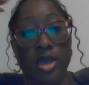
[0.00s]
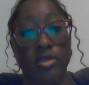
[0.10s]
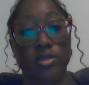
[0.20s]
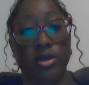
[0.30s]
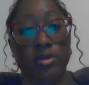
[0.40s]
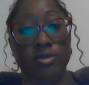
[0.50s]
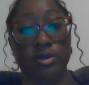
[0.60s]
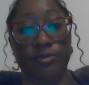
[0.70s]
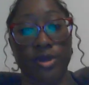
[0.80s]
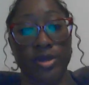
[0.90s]
in terms
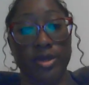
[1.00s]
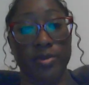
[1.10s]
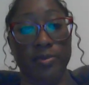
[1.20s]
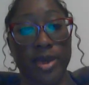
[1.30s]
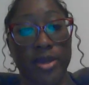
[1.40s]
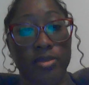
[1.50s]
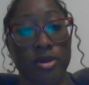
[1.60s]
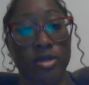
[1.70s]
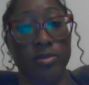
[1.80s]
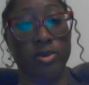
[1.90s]
of their impact
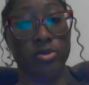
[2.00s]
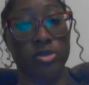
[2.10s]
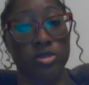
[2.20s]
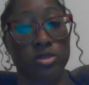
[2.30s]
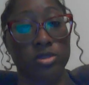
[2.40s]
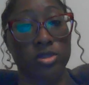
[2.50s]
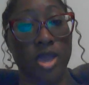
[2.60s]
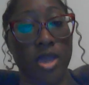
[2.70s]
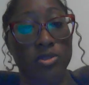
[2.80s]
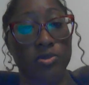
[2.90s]
on emotions
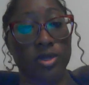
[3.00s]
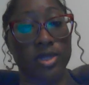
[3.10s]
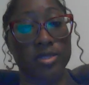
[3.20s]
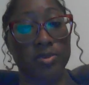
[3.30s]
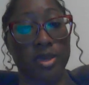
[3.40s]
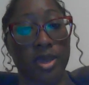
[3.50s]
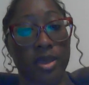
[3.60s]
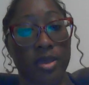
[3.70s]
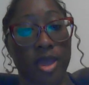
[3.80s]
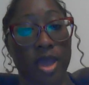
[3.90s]
as well as
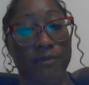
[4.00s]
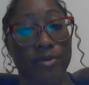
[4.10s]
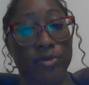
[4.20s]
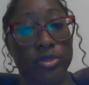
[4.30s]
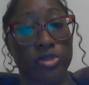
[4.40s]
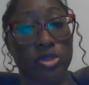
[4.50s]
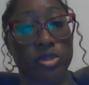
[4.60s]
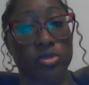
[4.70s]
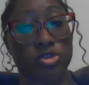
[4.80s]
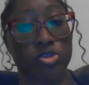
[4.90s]
behavioristic
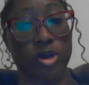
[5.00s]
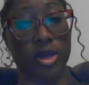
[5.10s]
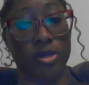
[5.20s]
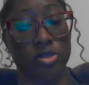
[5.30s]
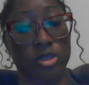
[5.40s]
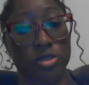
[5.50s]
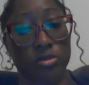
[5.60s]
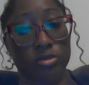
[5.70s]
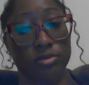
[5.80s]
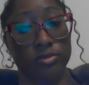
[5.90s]

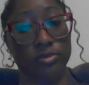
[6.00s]
strategies.